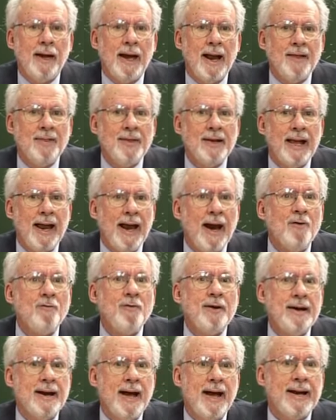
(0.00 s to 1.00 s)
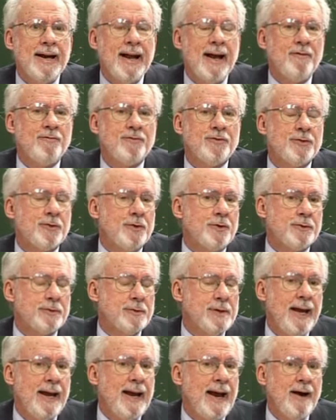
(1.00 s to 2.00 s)
I think every night after or
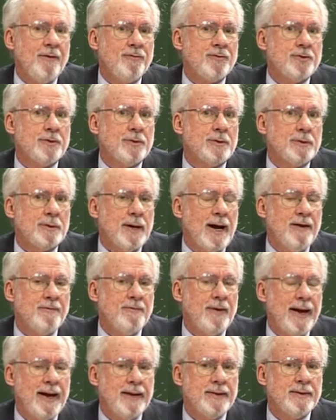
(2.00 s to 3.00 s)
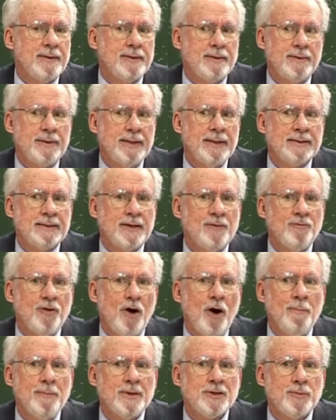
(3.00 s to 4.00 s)
day after I've had these
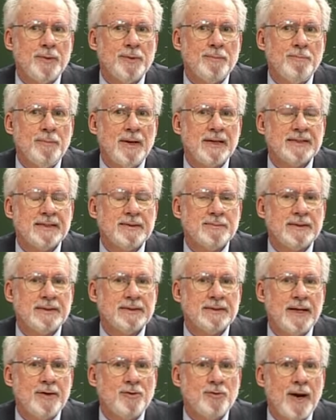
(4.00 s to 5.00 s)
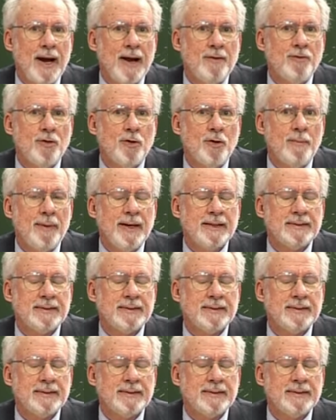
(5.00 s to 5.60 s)
involvements with Muslims, as I drive home,